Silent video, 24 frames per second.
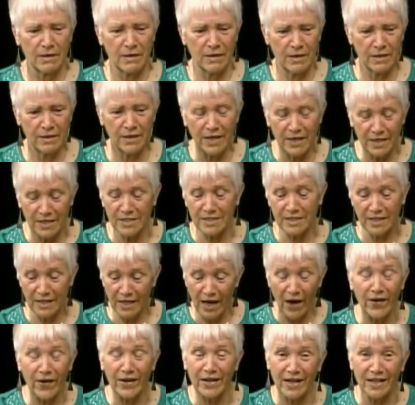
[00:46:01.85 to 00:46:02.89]
And then he said,
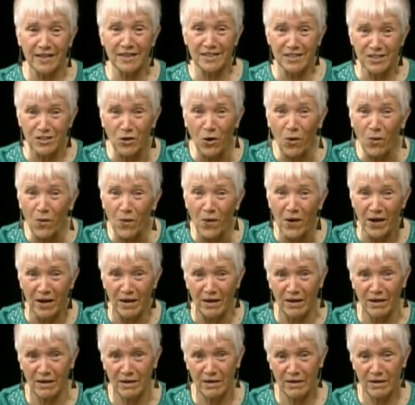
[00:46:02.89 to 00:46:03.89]
I got this coin.